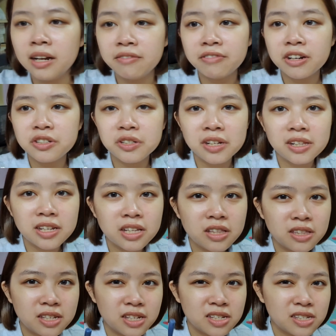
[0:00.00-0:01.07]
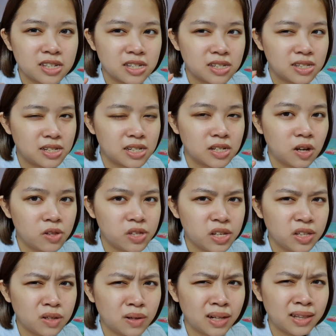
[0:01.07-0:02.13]
unfortunately, this is
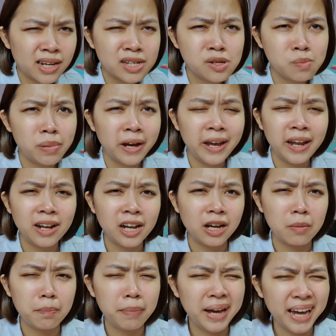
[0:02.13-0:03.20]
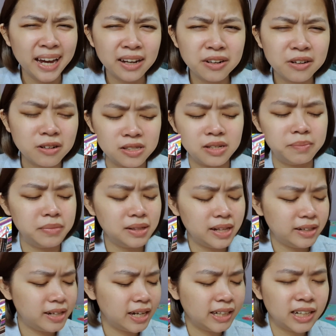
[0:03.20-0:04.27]
discontinued unless you buy it in like a pack or something
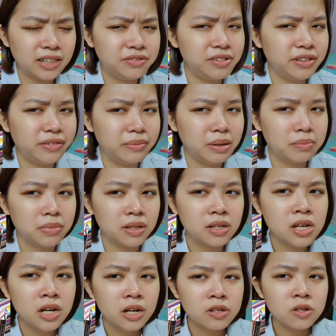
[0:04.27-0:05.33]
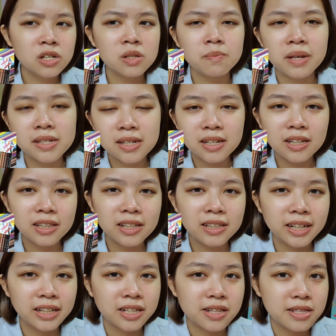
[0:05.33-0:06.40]
like that. I can't really remember. So it's basically
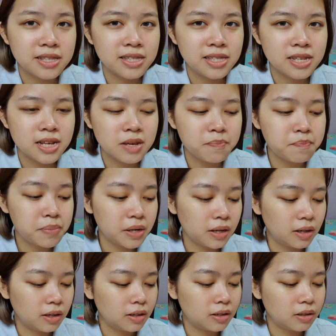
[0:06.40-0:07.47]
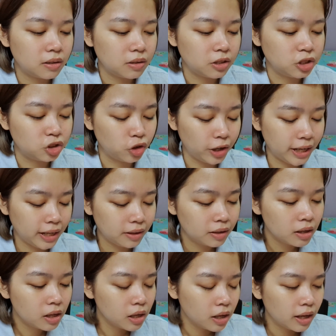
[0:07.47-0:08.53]
like a deep gray.
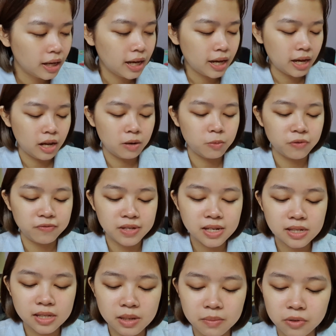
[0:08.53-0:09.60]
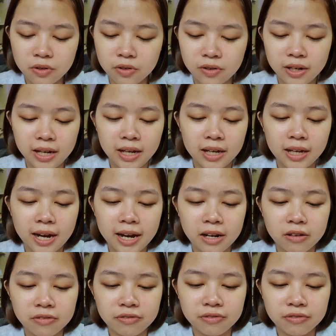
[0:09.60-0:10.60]
And with this deep blue kind of